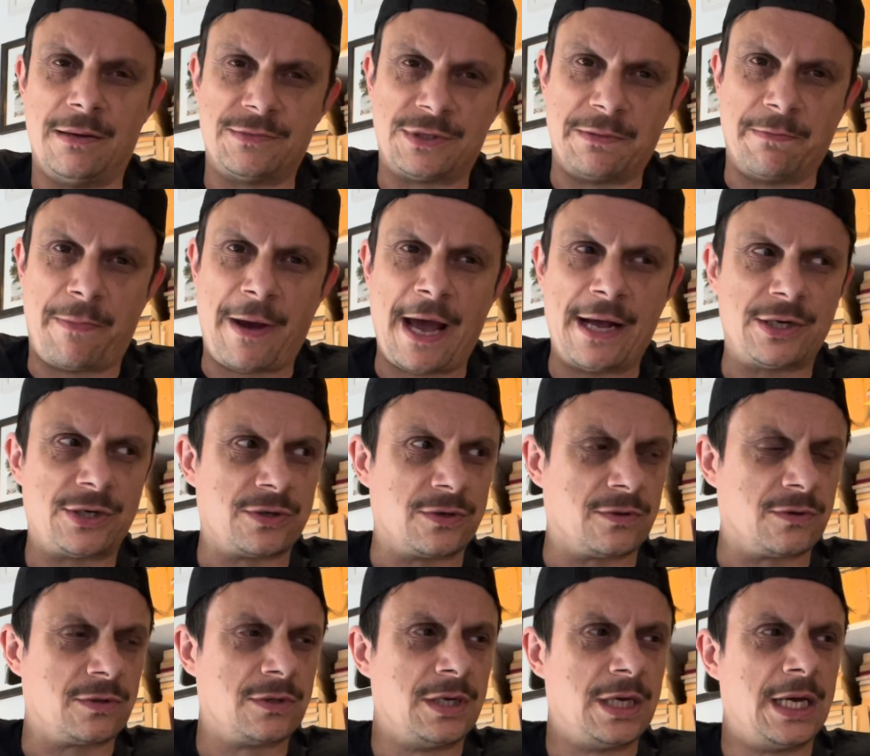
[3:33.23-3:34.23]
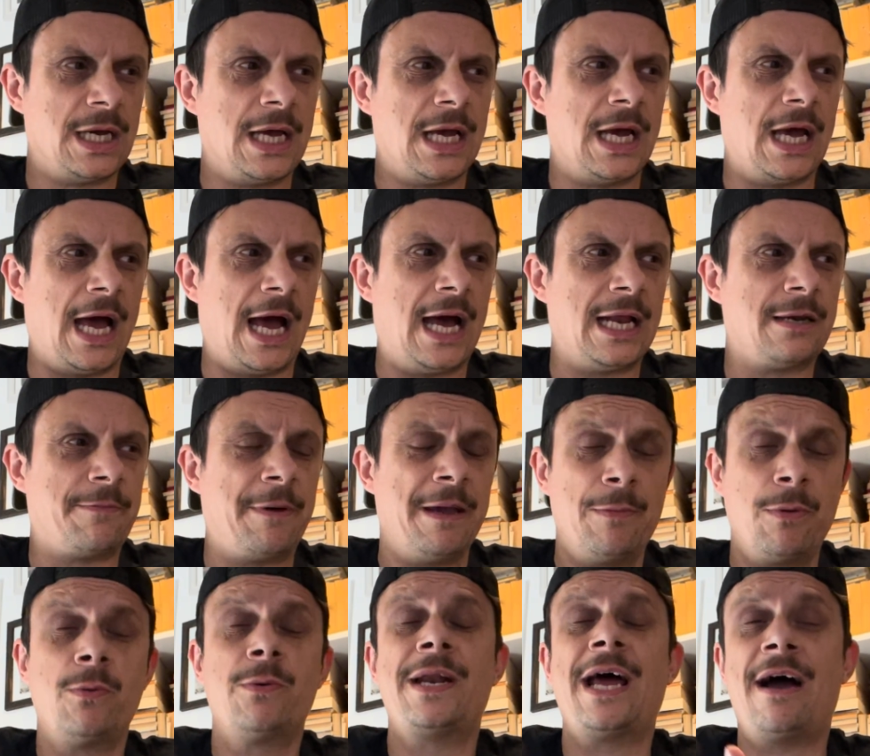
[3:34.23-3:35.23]
petrol, and
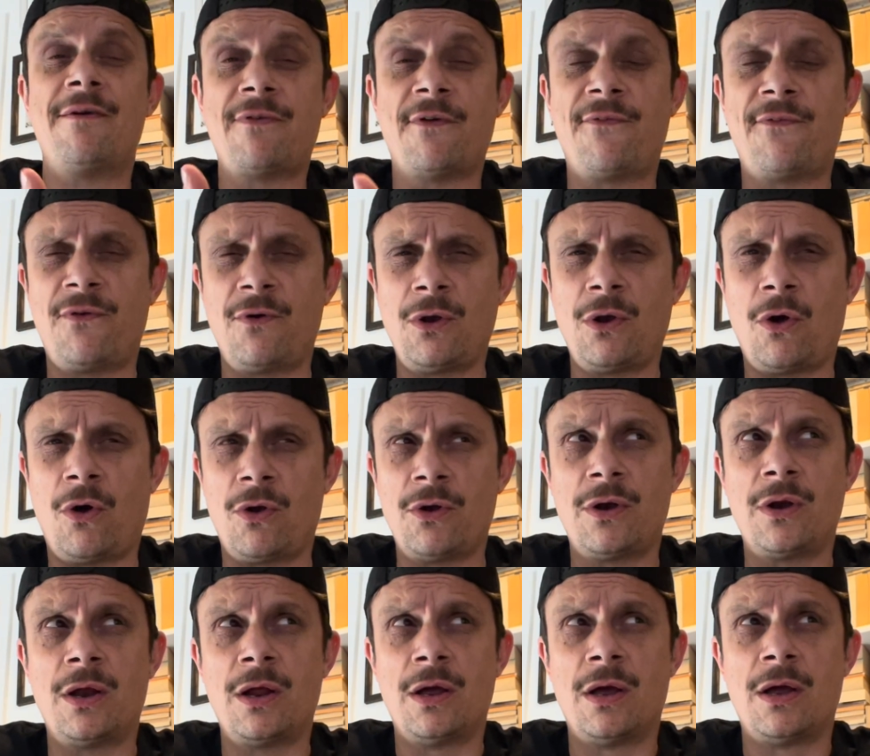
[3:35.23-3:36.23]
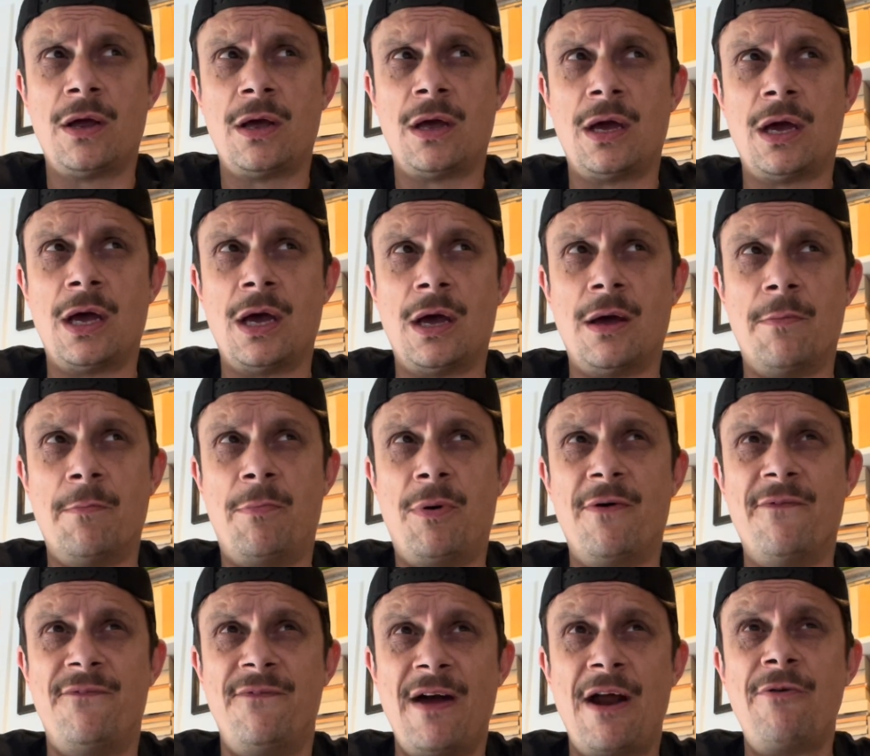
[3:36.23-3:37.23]
people would have a full-on but
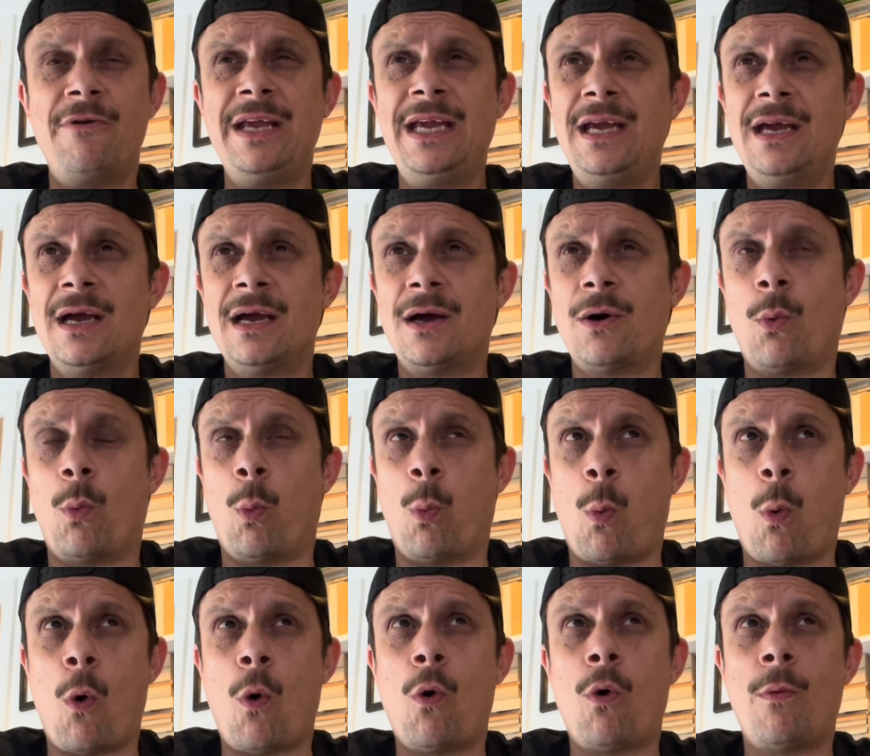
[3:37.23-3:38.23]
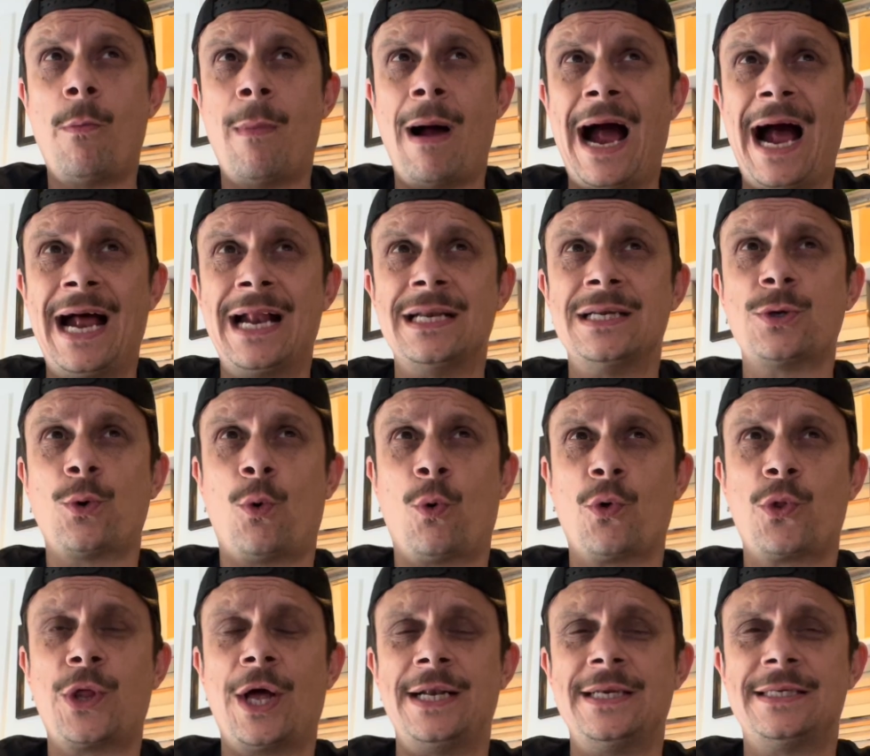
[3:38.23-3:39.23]
very warm and
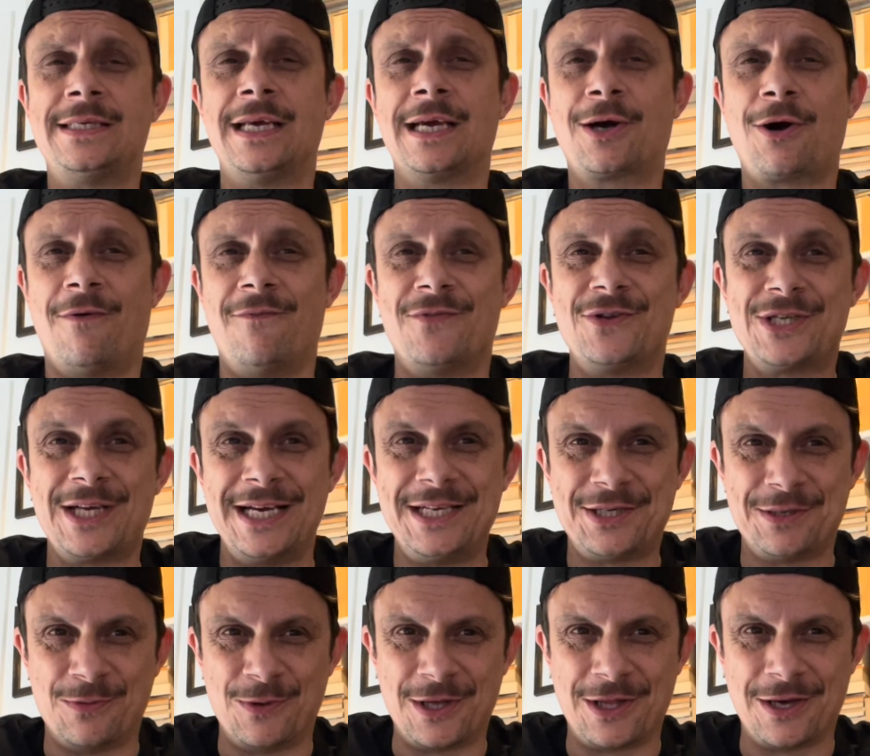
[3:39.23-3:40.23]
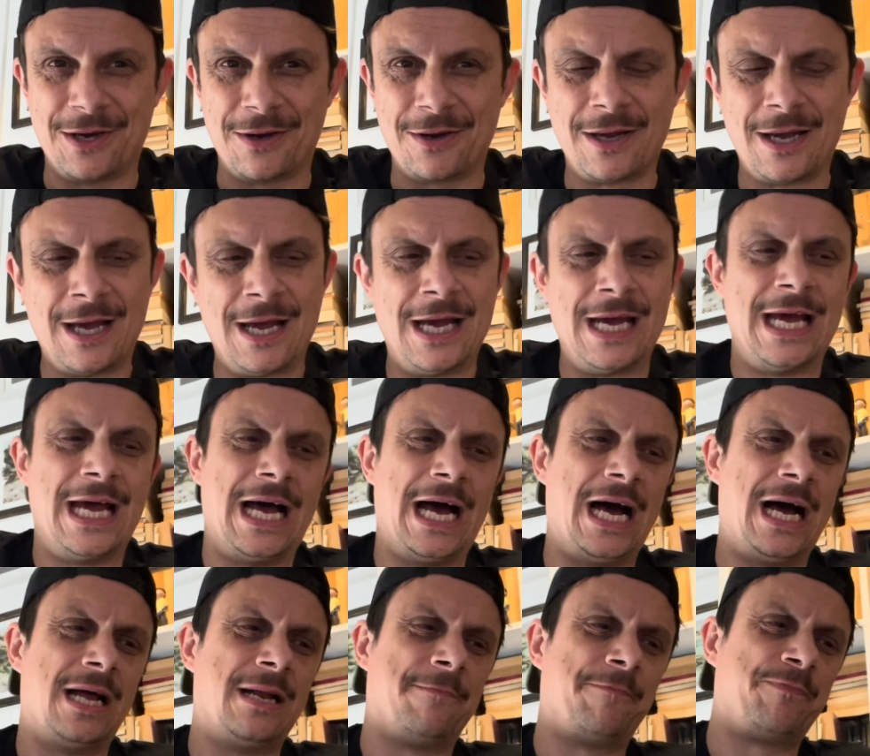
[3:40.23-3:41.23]
authentic conversation with you.
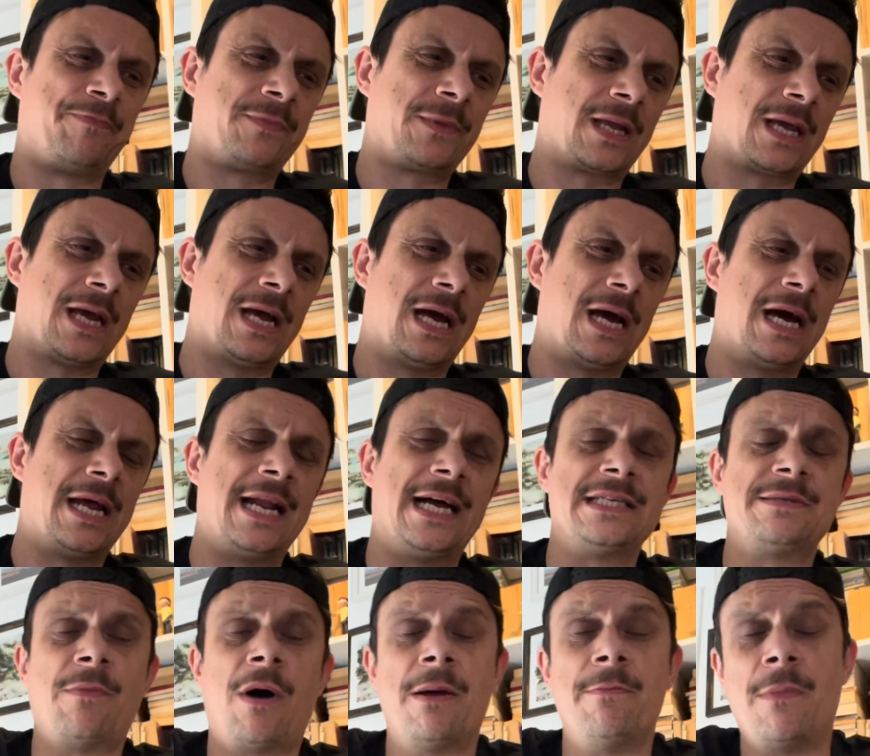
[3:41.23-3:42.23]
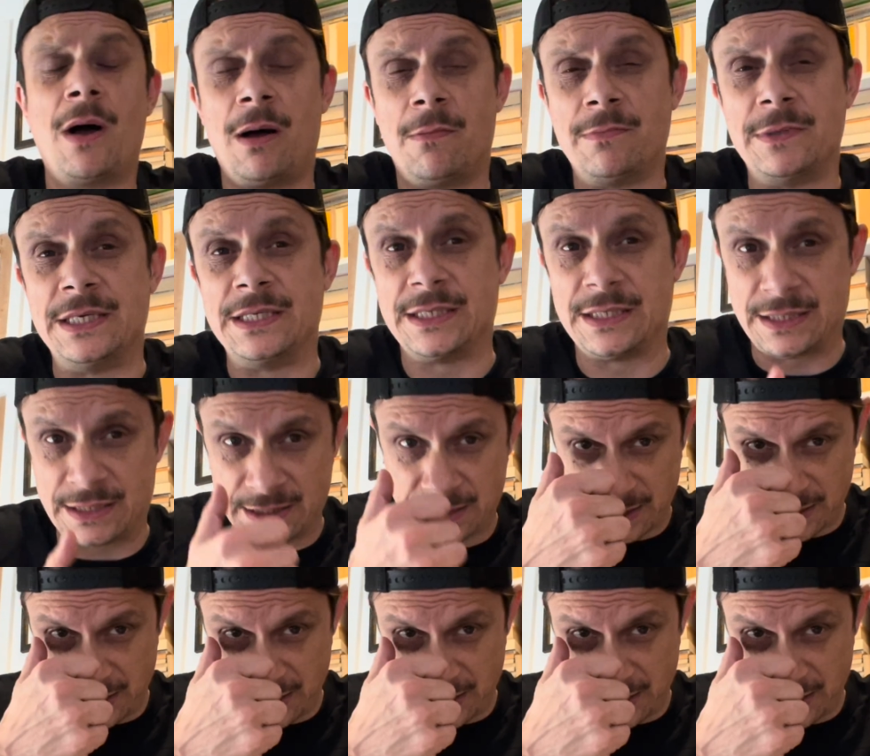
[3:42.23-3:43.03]
And as my mum is,